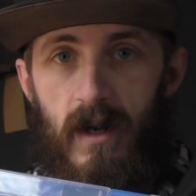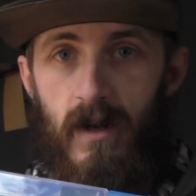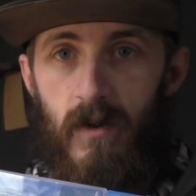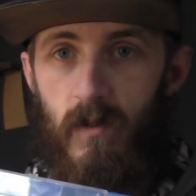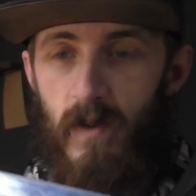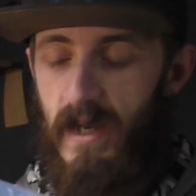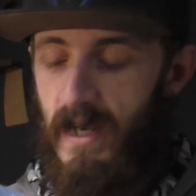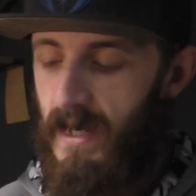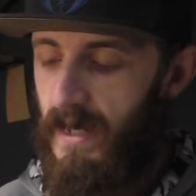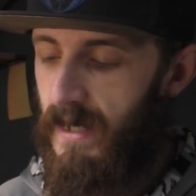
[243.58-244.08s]

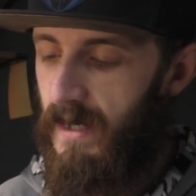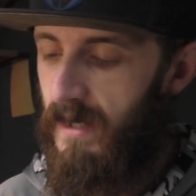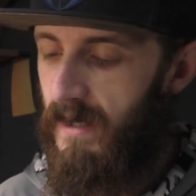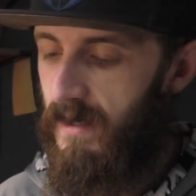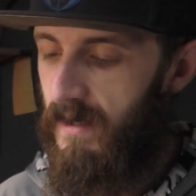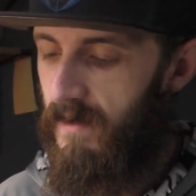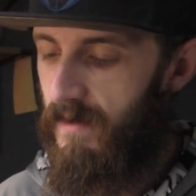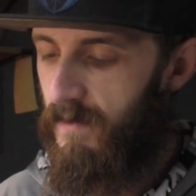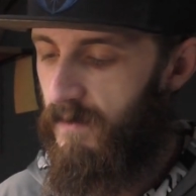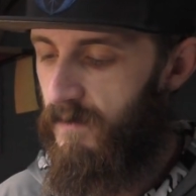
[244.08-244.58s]
We
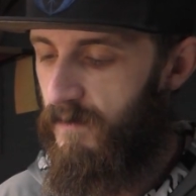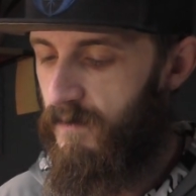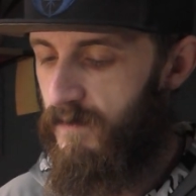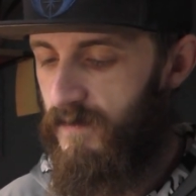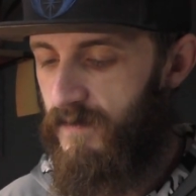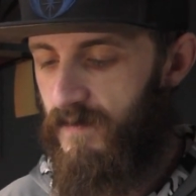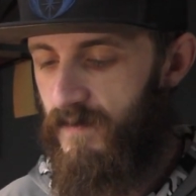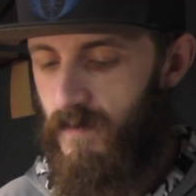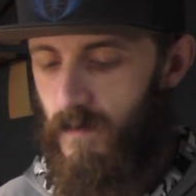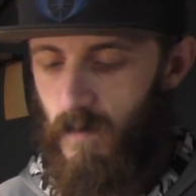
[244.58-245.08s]

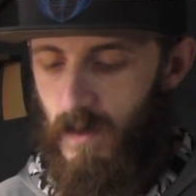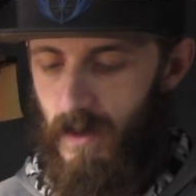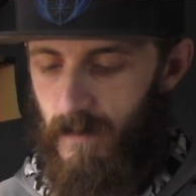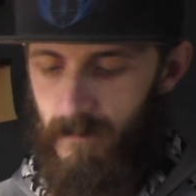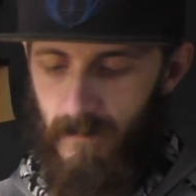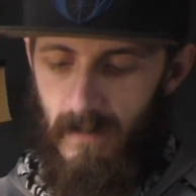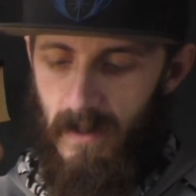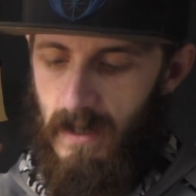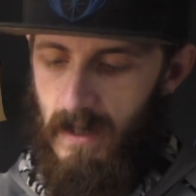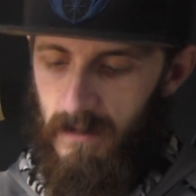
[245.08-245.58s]
have,
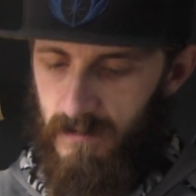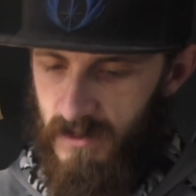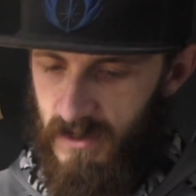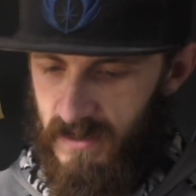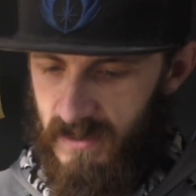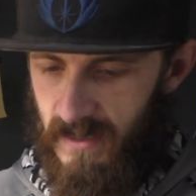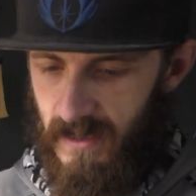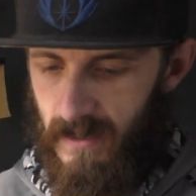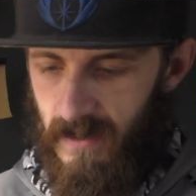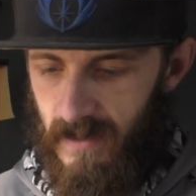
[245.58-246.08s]
well, I'll
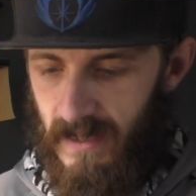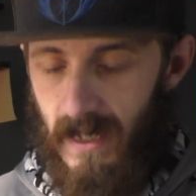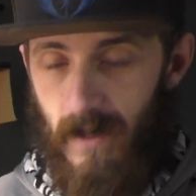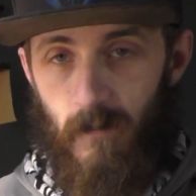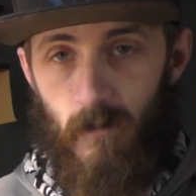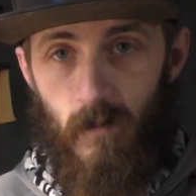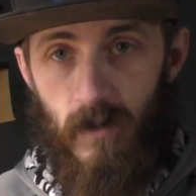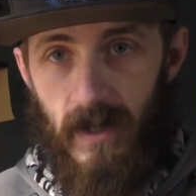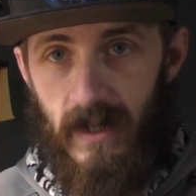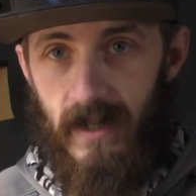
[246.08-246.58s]
just get into
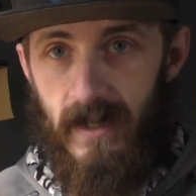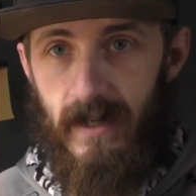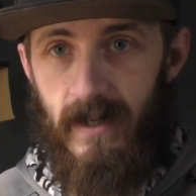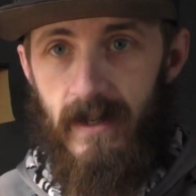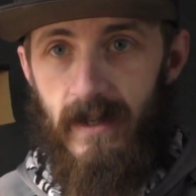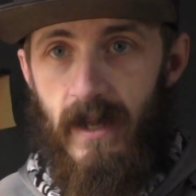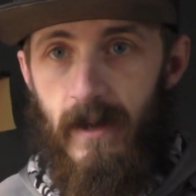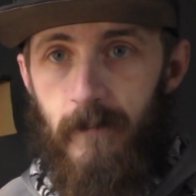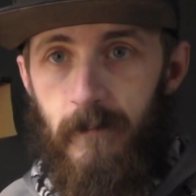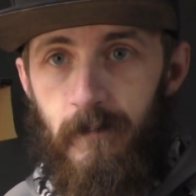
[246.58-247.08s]
that when I get
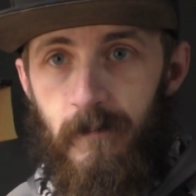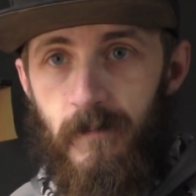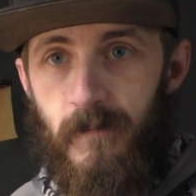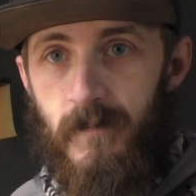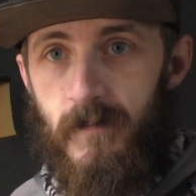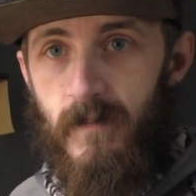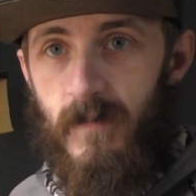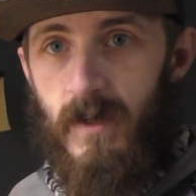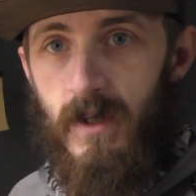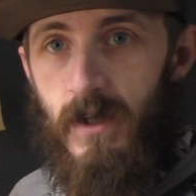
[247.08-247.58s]
into that.
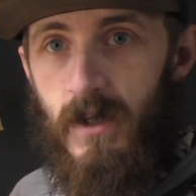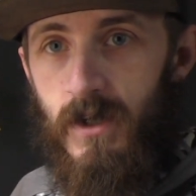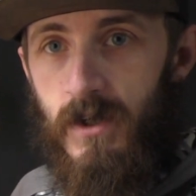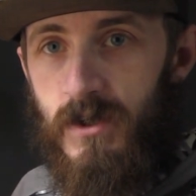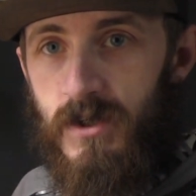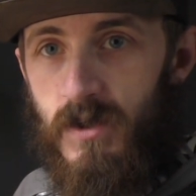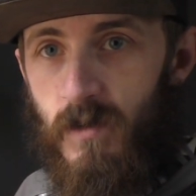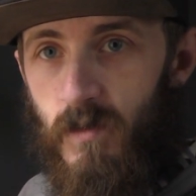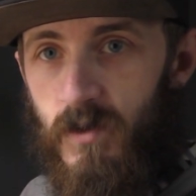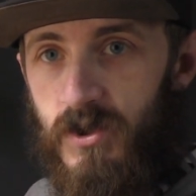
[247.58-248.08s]

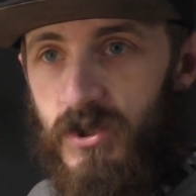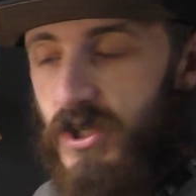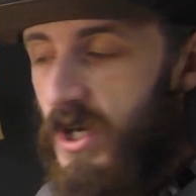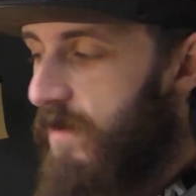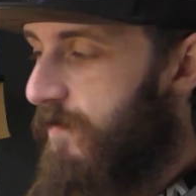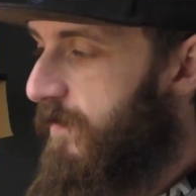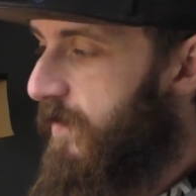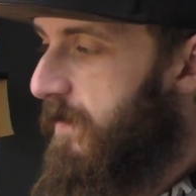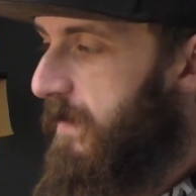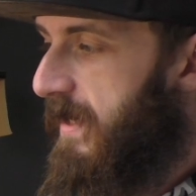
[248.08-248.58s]
So we'll
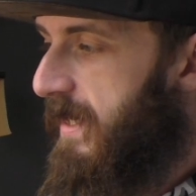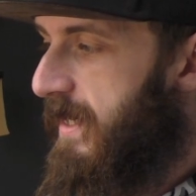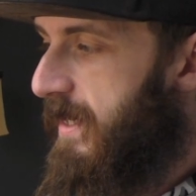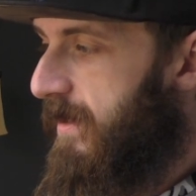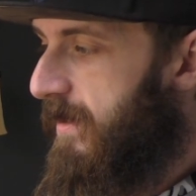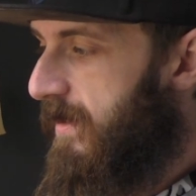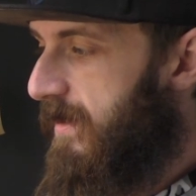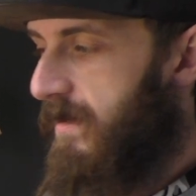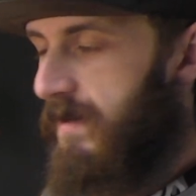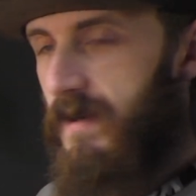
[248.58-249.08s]
start from
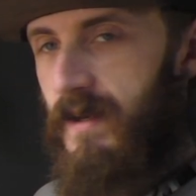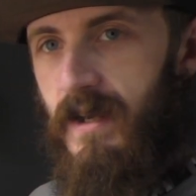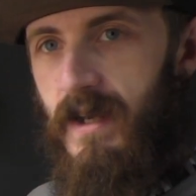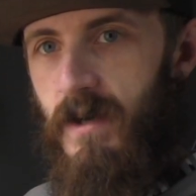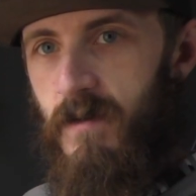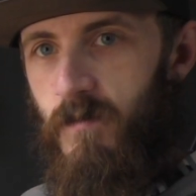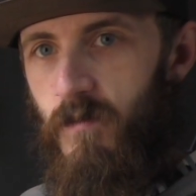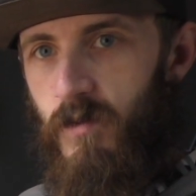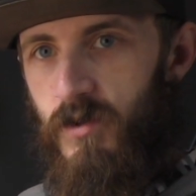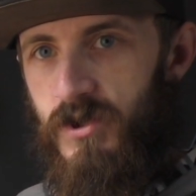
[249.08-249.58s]
here
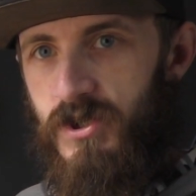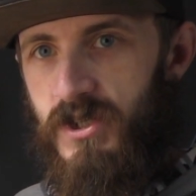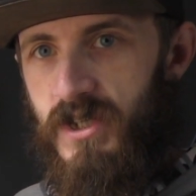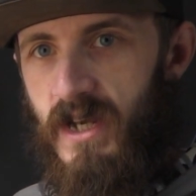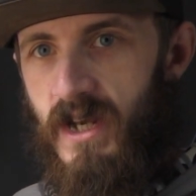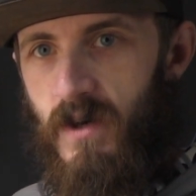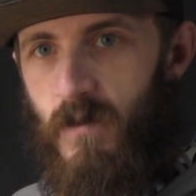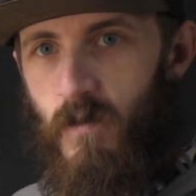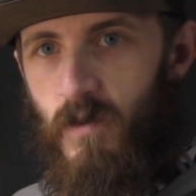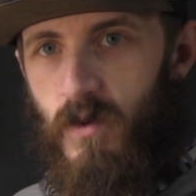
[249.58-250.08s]
and we'll just
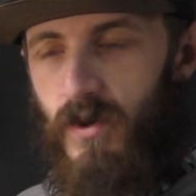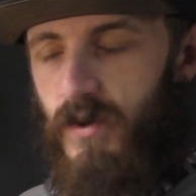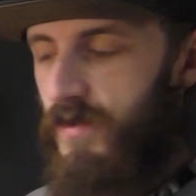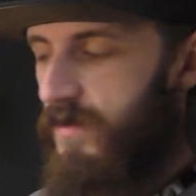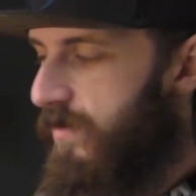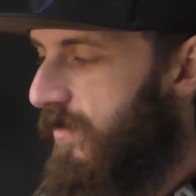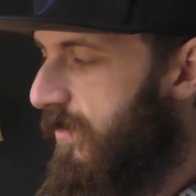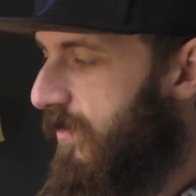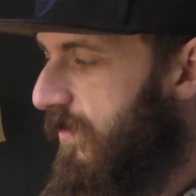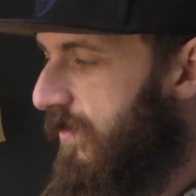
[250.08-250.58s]
kind of work
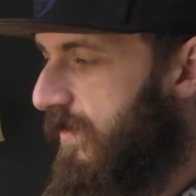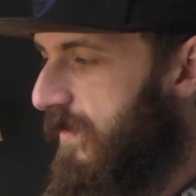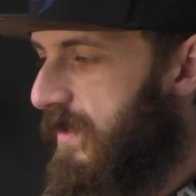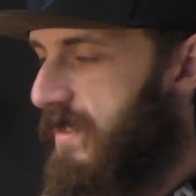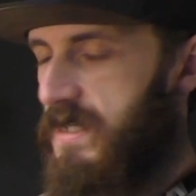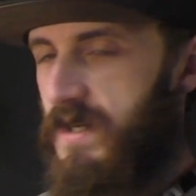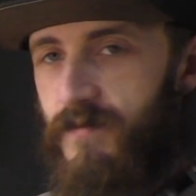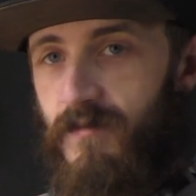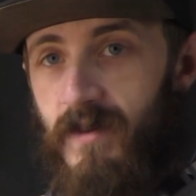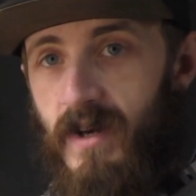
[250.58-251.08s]
through the
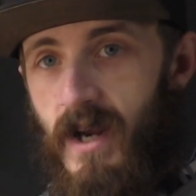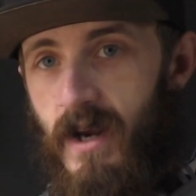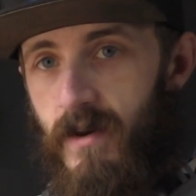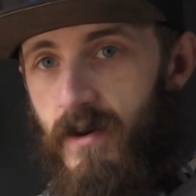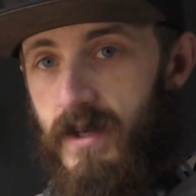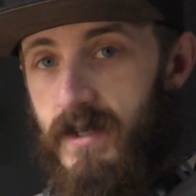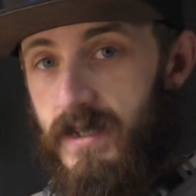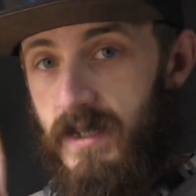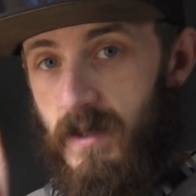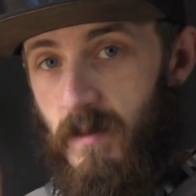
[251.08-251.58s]
different
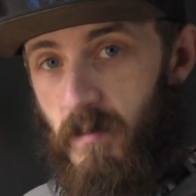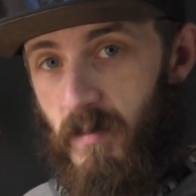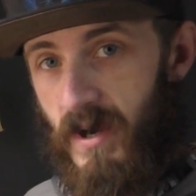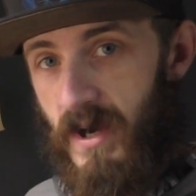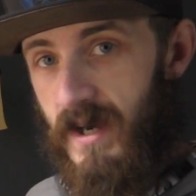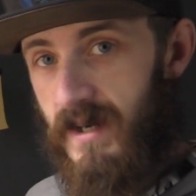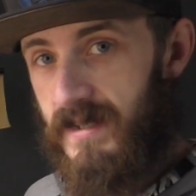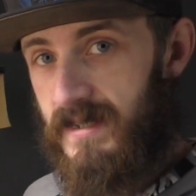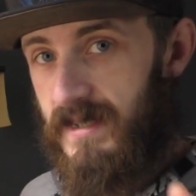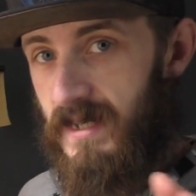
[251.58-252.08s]
areas of the
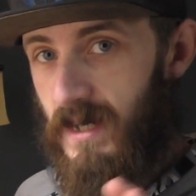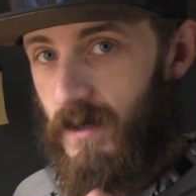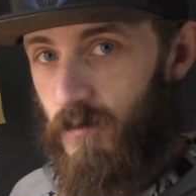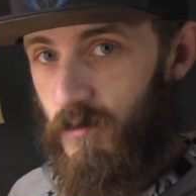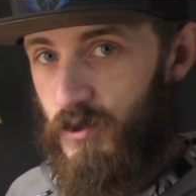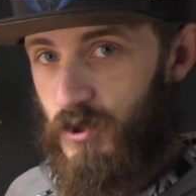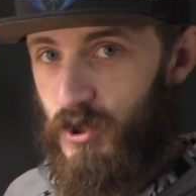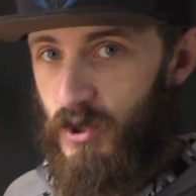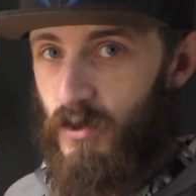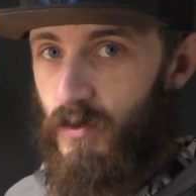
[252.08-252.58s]
box, and I will
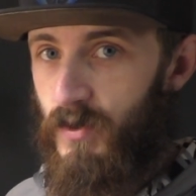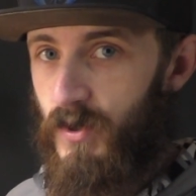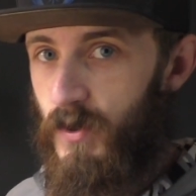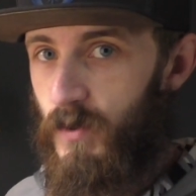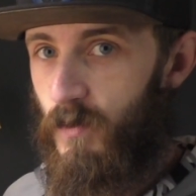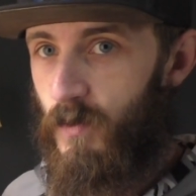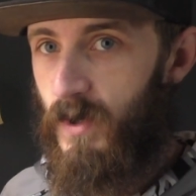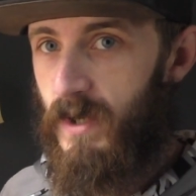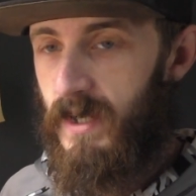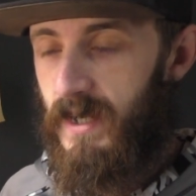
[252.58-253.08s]
show
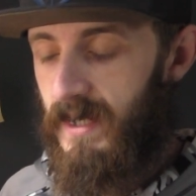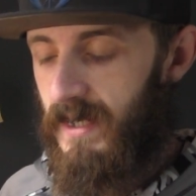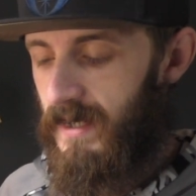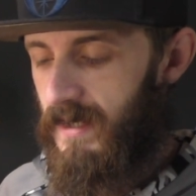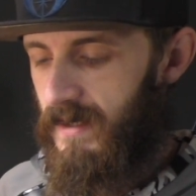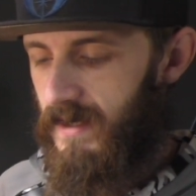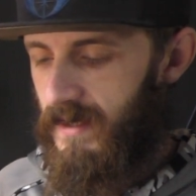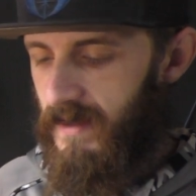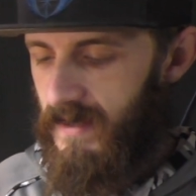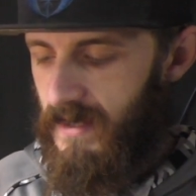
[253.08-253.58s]
you
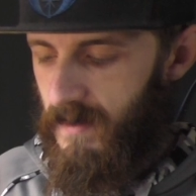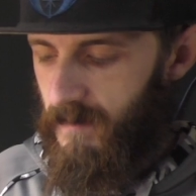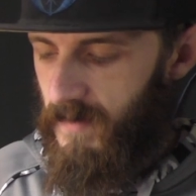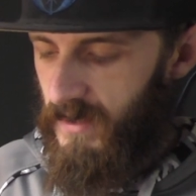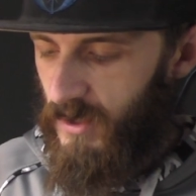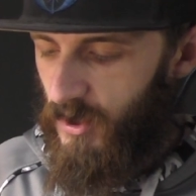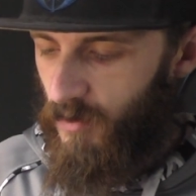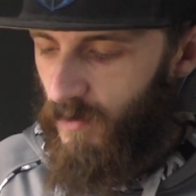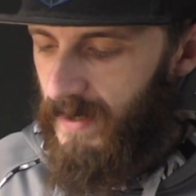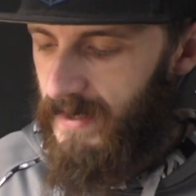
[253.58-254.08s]
them
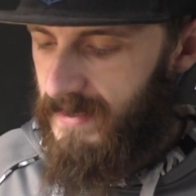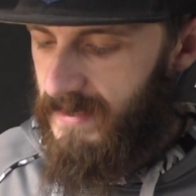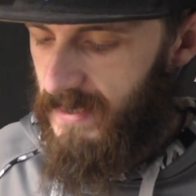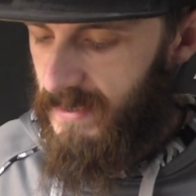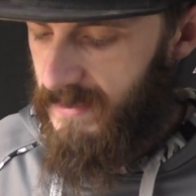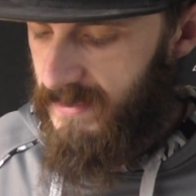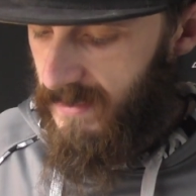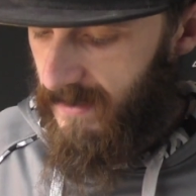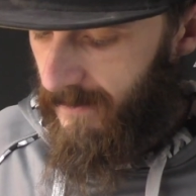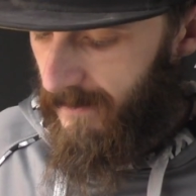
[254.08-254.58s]
in great
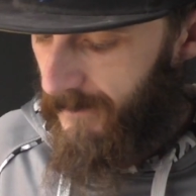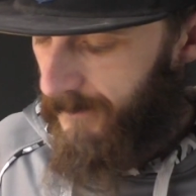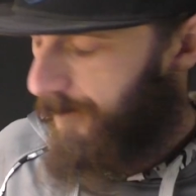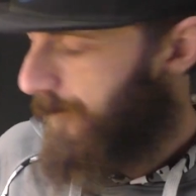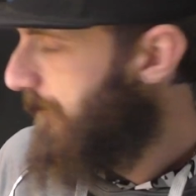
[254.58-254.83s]
detail.